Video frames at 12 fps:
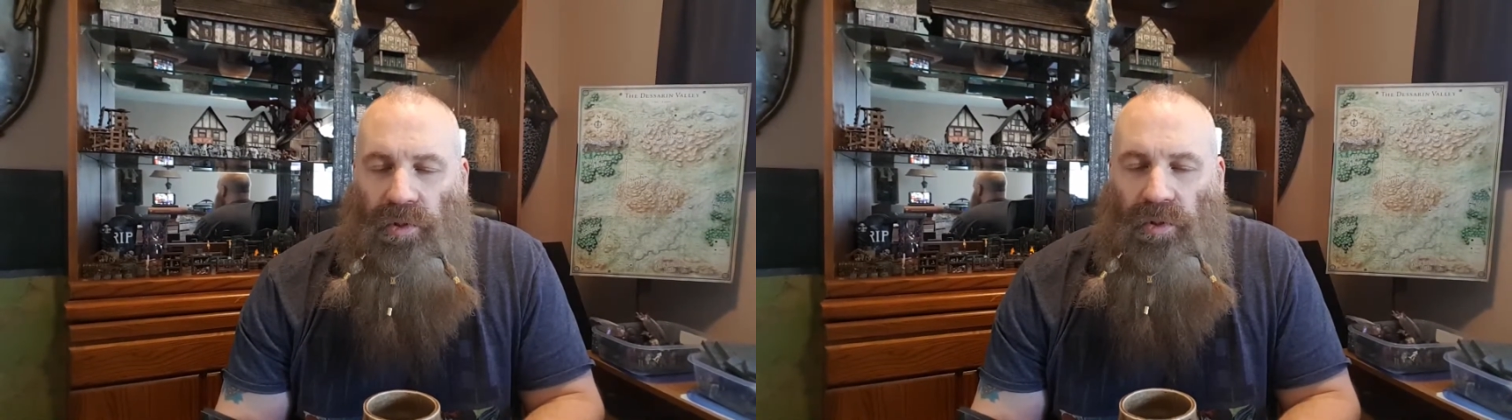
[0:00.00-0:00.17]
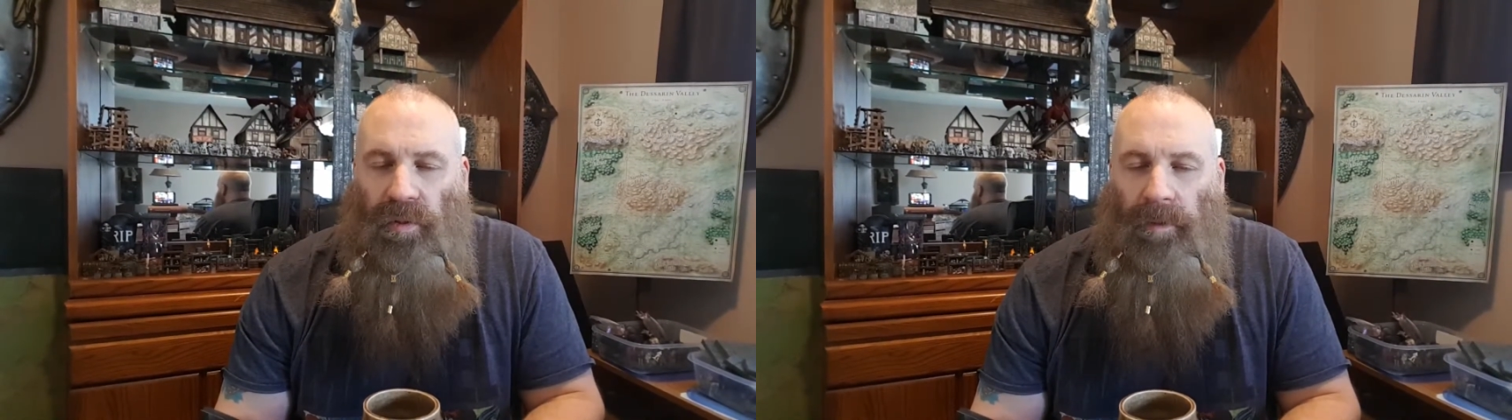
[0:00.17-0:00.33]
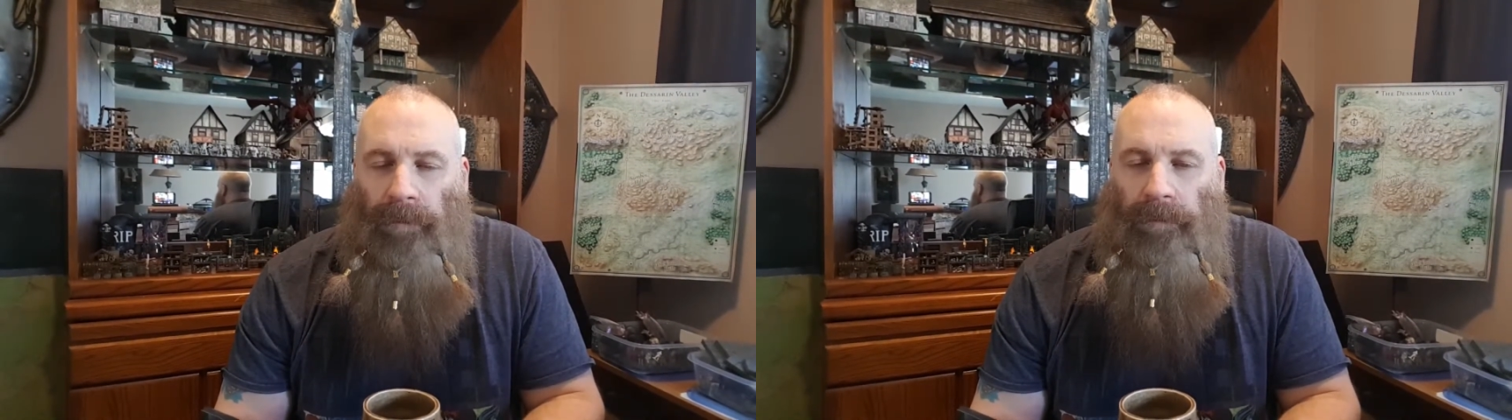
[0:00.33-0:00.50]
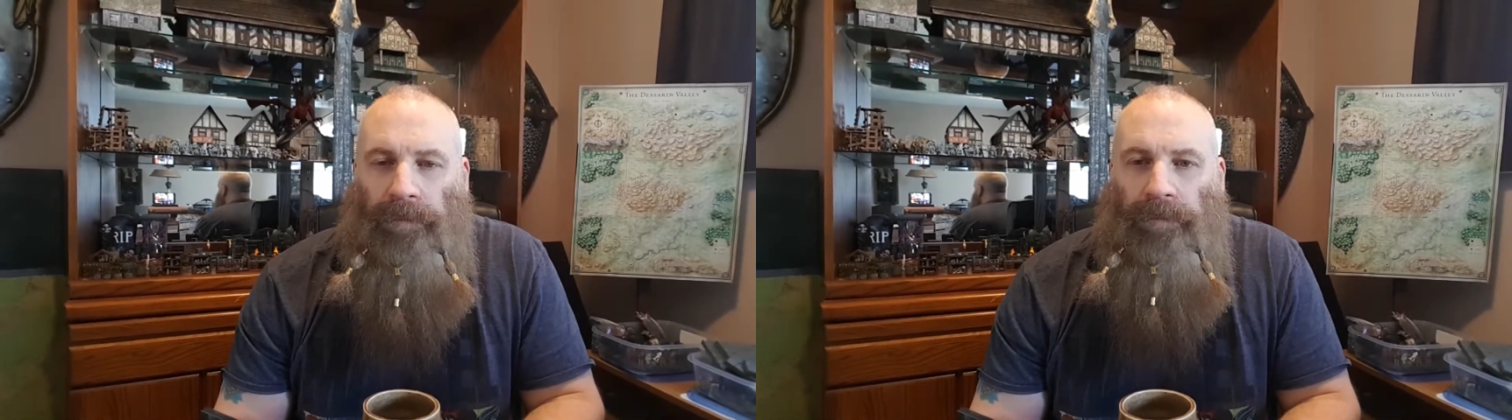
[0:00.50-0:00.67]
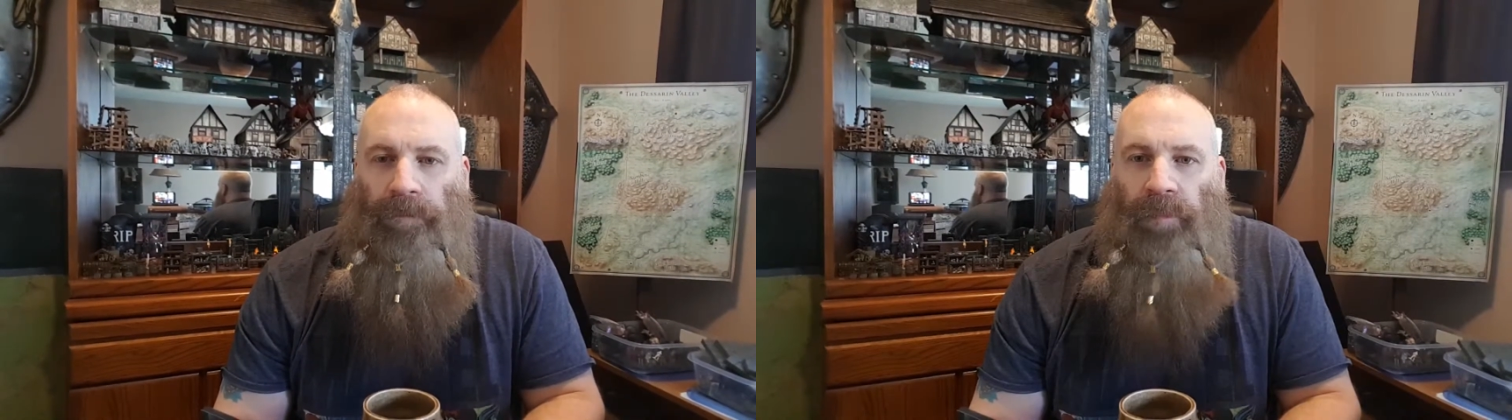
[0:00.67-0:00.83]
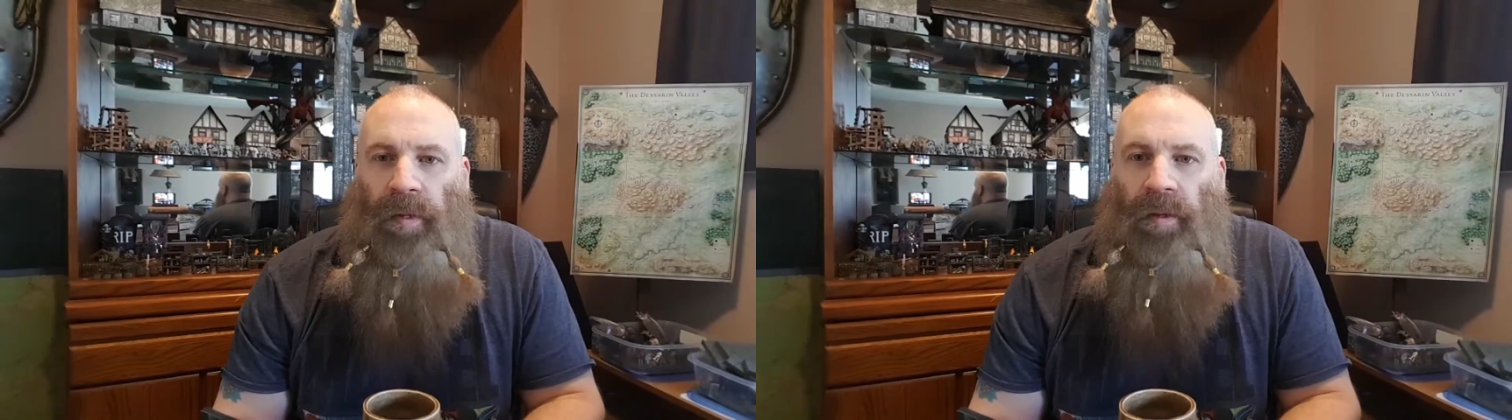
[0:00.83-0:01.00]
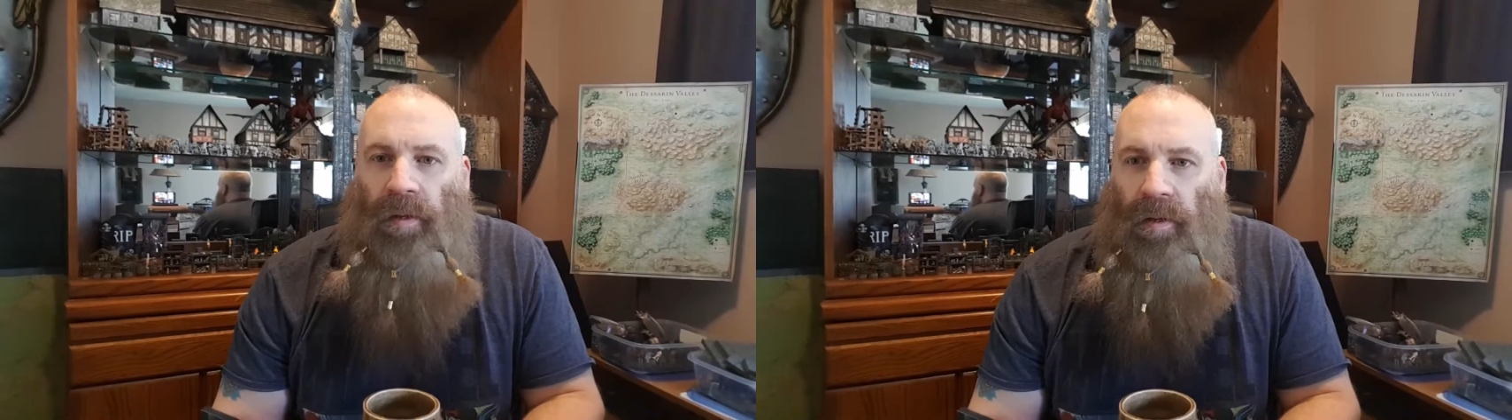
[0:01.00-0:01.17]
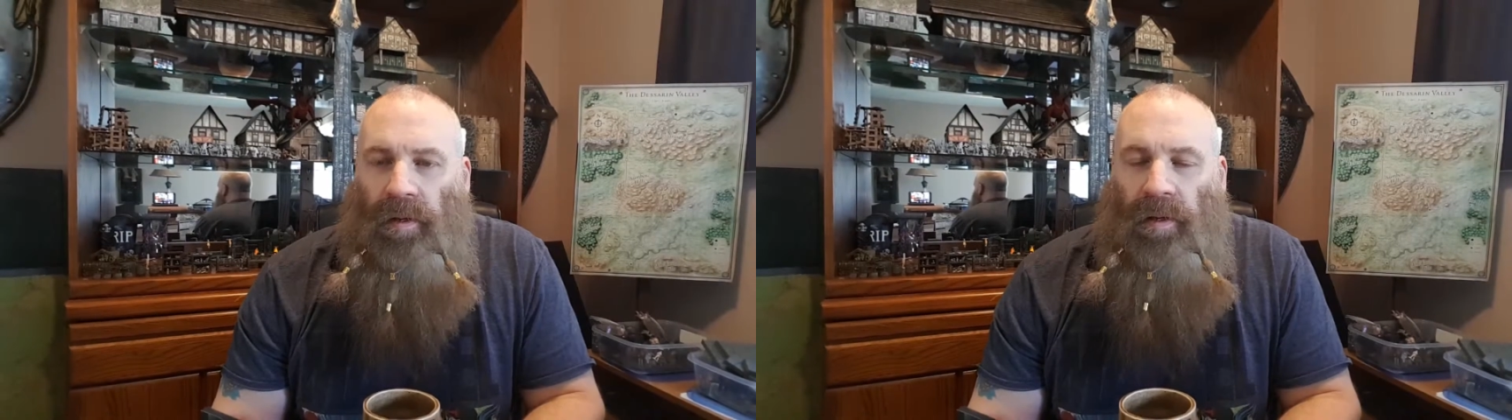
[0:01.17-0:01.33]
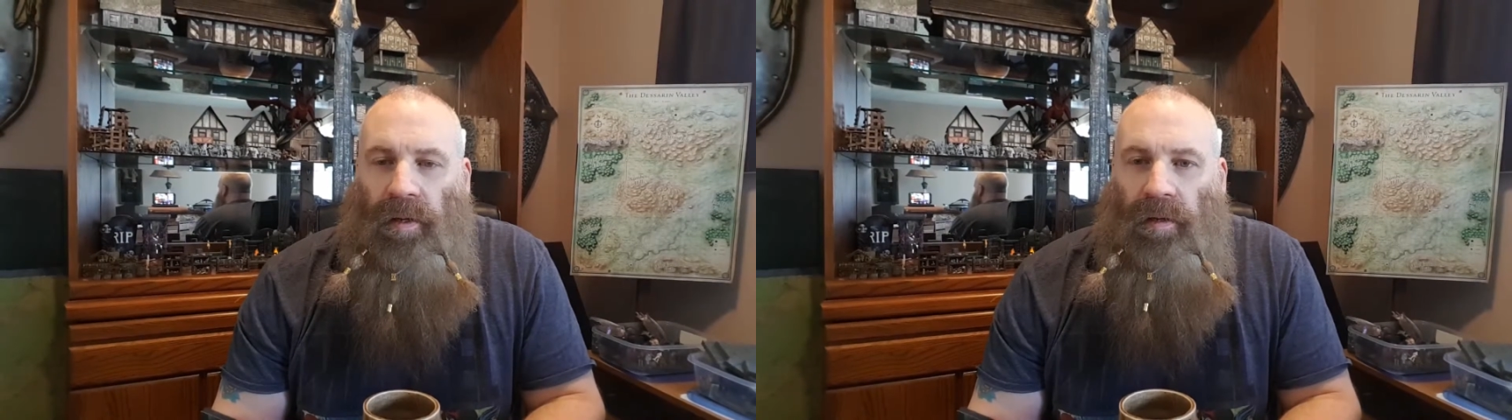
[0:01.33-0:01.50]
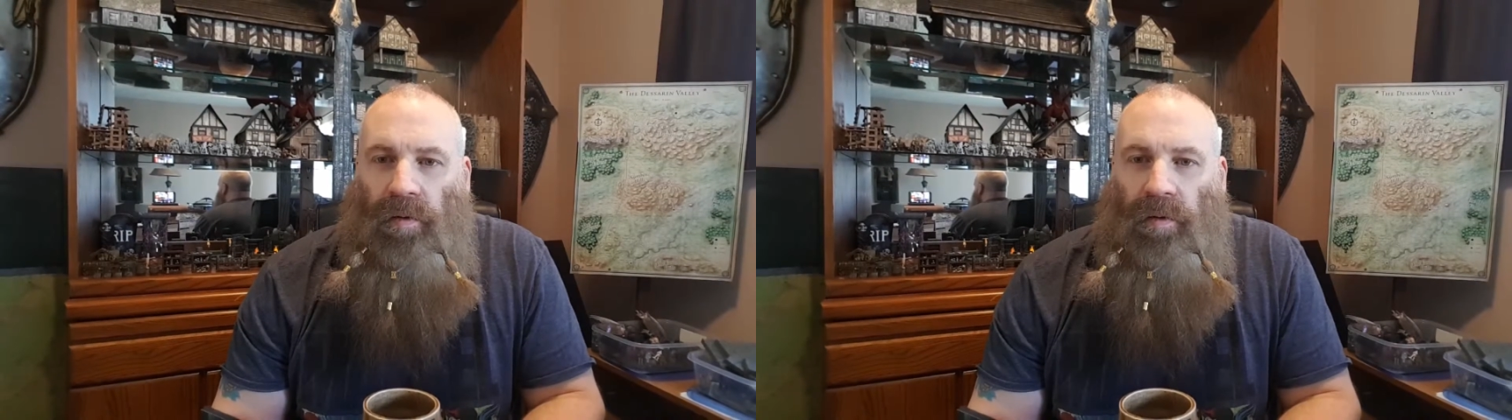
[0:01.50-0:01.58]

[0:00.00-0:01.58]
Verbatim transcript: and